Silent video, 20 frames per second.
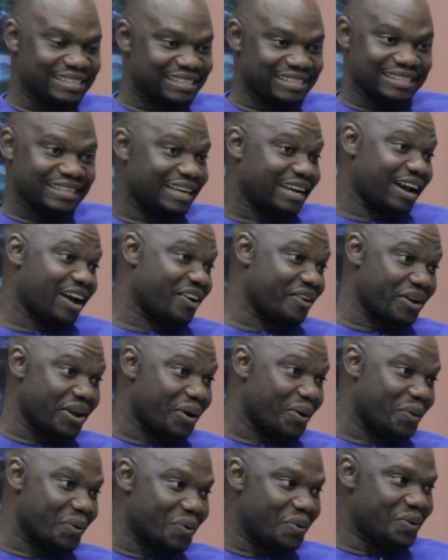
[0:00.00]
this is a
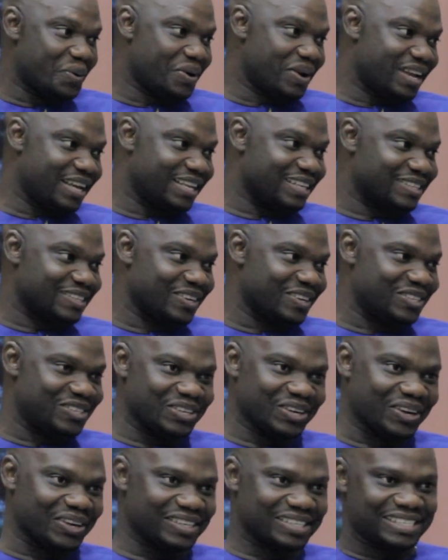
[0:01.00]
career. You're not
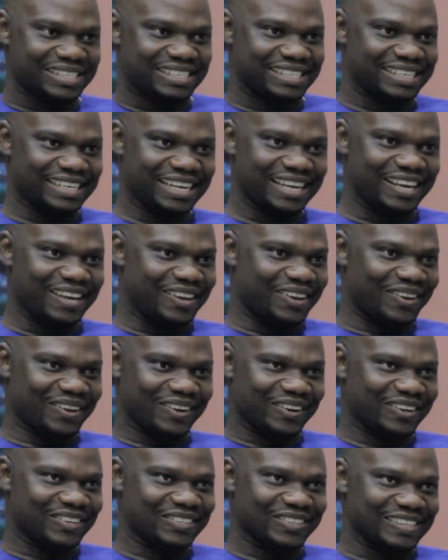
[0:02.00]
just
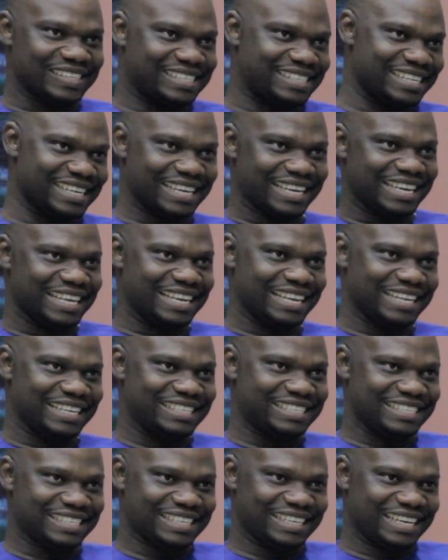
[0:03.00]
singing
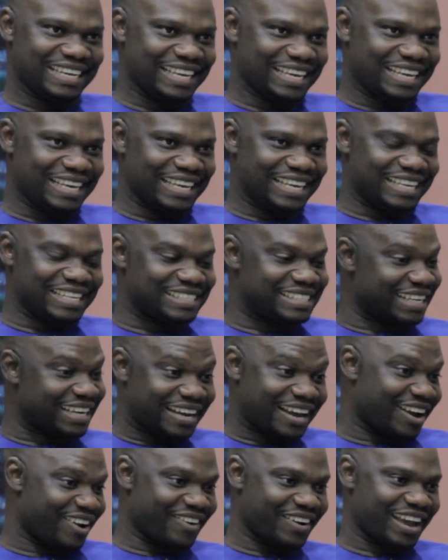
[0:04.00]
it. It's a
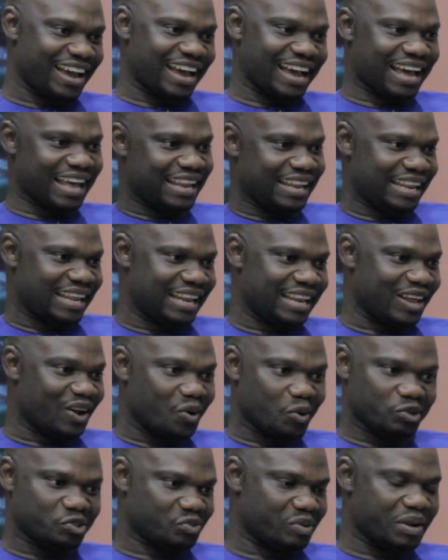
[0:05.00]
career, and then
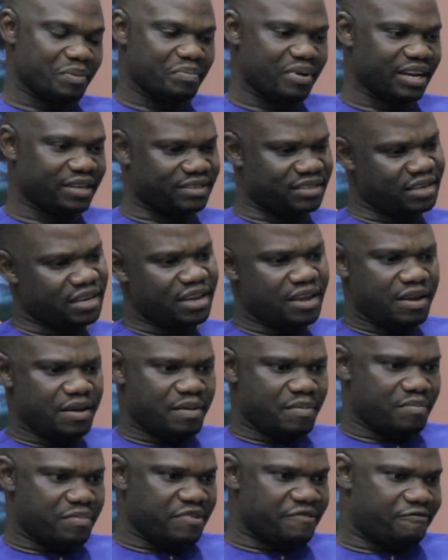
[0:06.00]
that was when. But
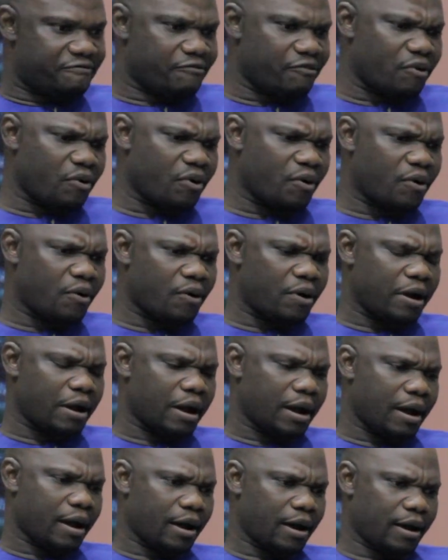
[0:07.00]
before
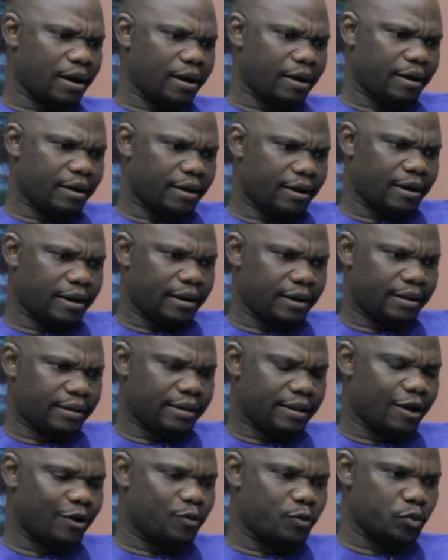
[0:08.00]

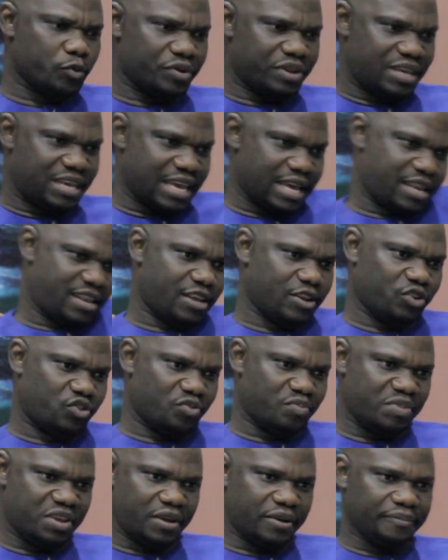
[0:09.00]
that could get
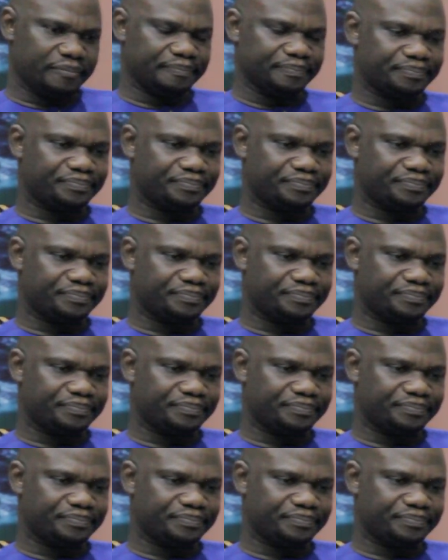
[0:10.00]
into me,